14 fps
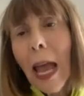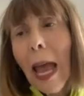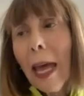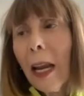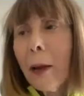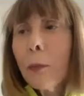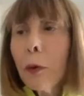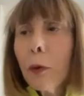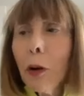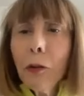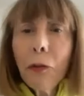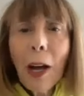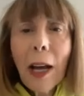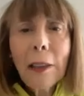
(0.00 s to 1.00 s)
and I
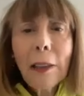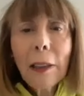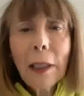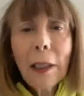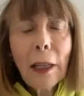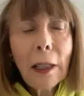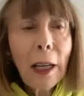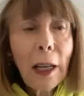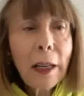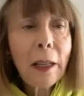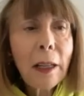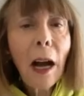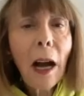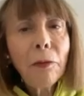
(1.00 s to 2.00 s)
profiled it, and
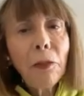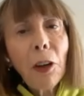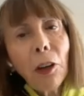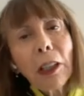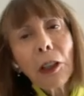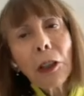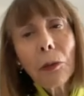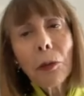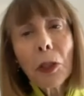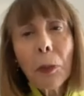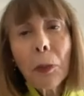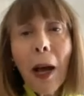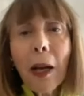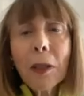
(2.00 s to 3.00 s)
I got very good
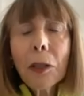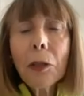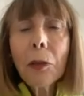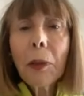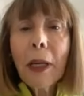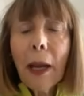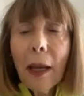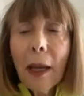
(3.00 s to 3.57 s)
response to it.